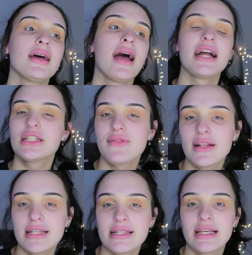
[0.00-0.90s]
I just
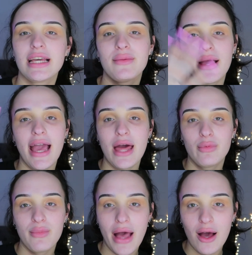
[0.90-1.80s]
felt dizzy and my head
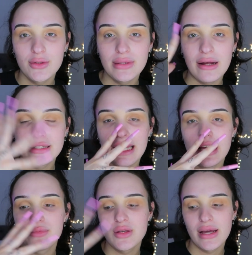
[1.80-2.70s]
would pound when I would get
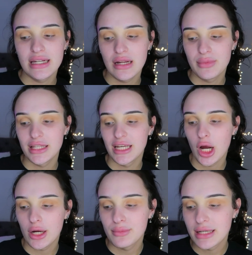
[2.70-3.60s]
up, so I ended up in the
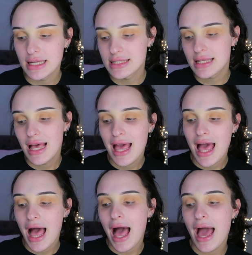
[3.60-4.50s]
ER because
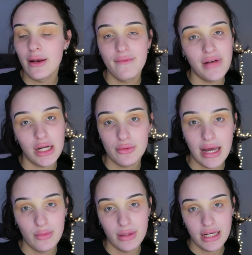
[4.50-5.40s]
I don't fuck
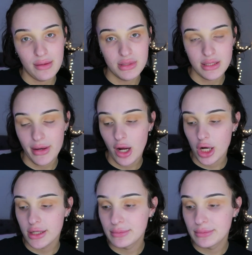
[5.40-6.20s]
around when it comes to my heart.